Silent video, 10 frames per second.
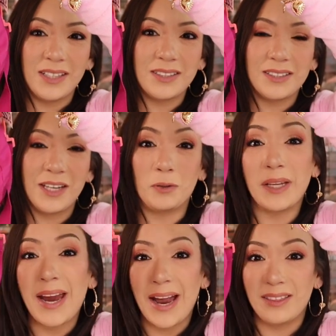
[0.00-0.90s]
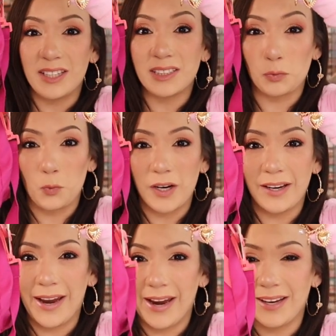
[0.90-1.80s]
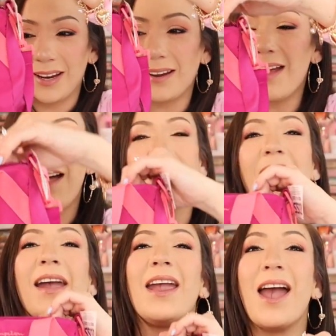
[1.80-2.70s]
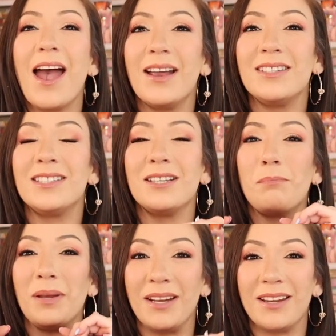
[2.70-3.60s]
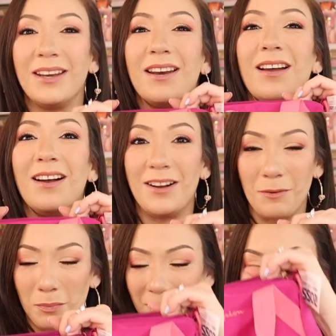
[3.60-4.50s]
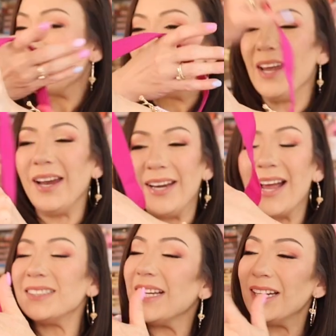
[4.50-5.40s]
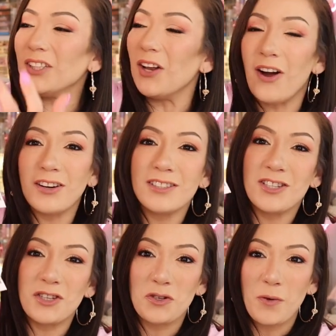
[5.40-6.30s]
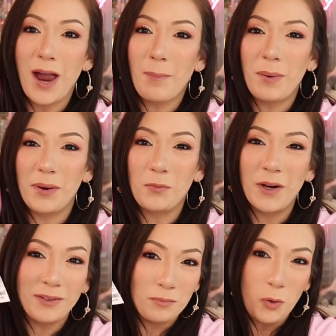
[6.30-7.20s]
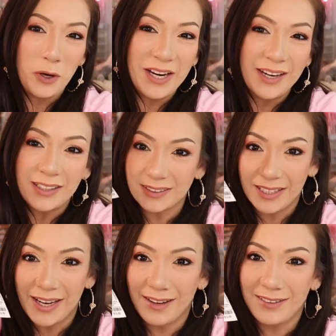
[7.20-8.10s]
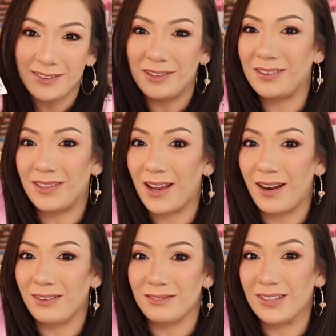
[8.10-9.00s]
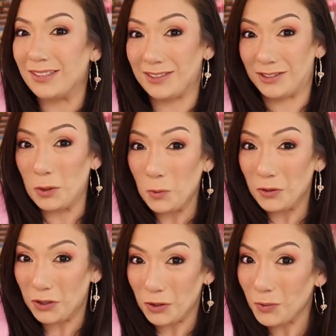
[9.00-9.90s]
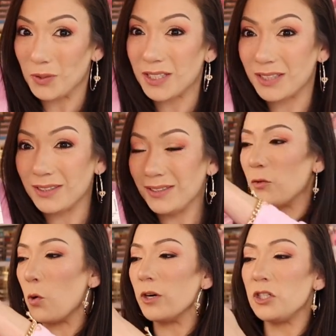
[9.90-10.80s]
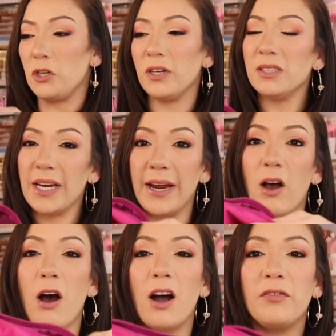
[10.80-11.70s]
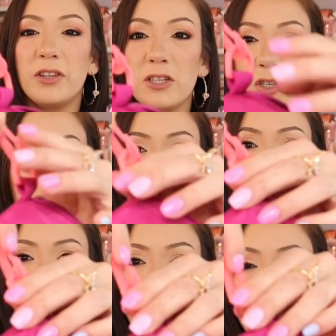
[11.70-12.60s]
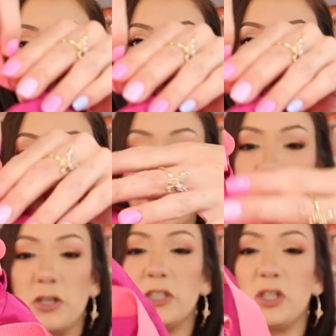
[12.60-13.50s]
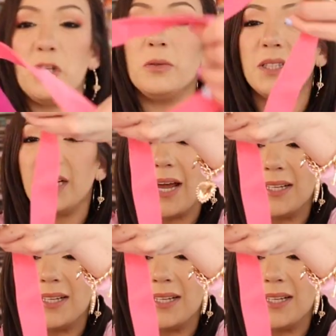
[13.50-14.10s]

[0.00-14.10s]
this, they only had this one hanging. I had to pick it up. Yeah, it has a long strap. I mean, what more can I say than it's so cute. Of course, you can take off the straps and just use it